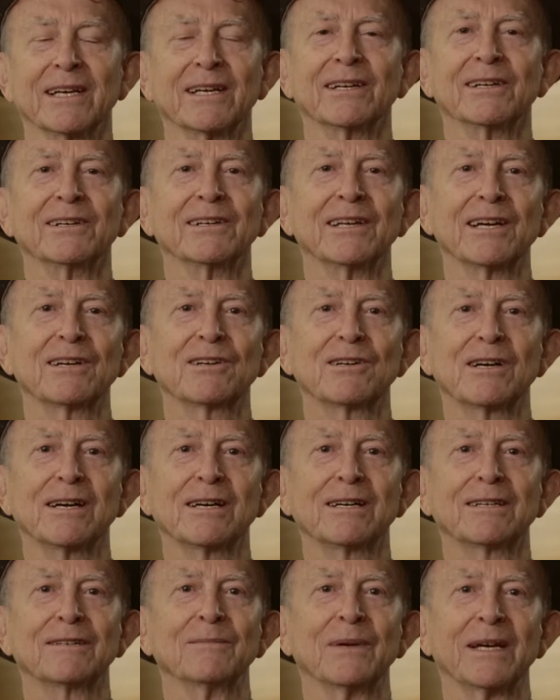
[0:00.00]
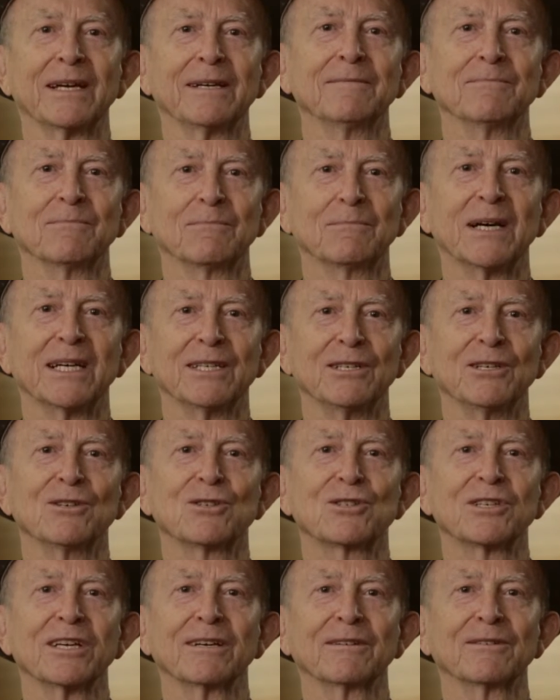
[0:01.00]
in an economy by
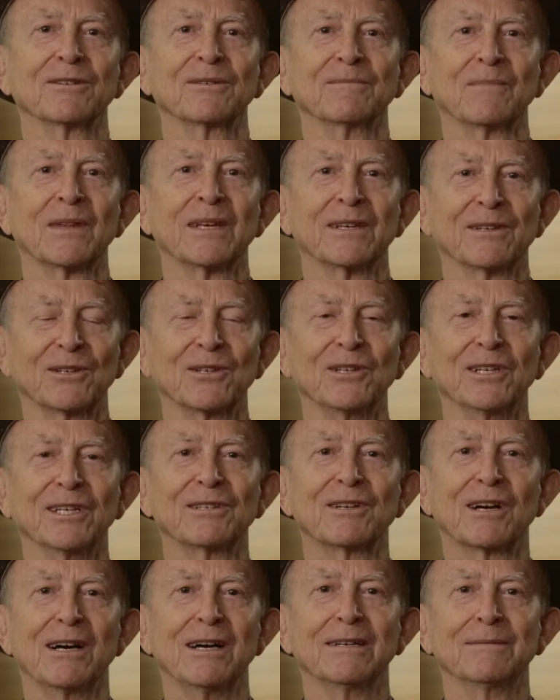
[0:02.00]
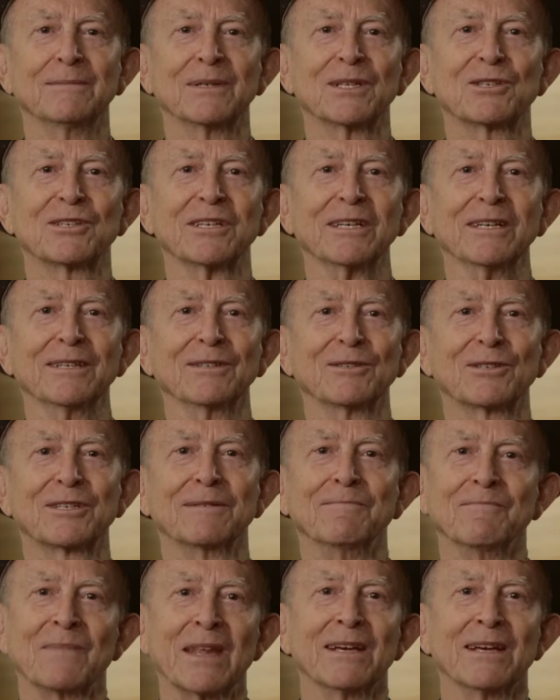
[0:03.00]
using good common sense.